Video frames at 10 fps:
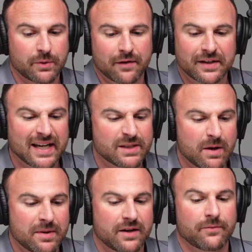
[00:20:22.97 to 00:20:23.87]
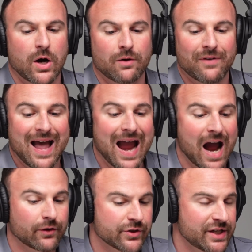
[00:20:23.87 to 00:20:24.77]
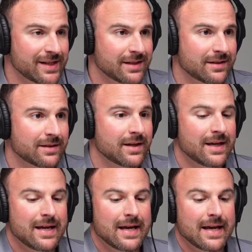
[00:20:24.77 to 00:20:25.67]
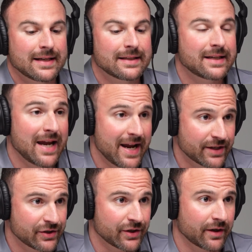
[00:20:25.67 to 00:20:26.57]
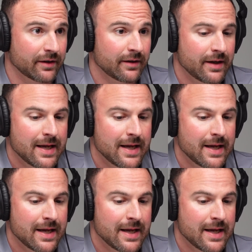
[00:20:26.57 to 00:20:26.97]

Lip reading: whatever the case may be, involve allergies, cancer,